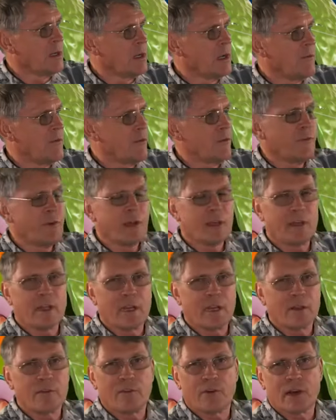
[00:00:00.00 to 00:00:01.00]
if you find
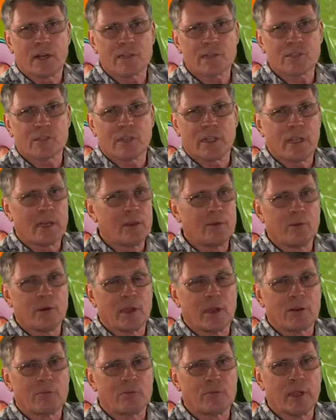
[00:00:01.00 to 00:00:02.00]
any fossil
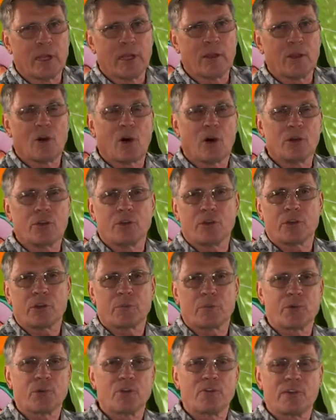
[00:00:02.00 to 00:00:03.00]
anywhere, really all you
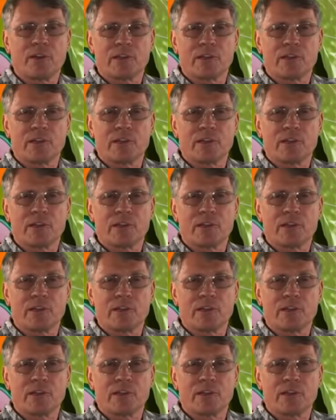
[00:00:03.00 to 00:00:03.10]
could prove is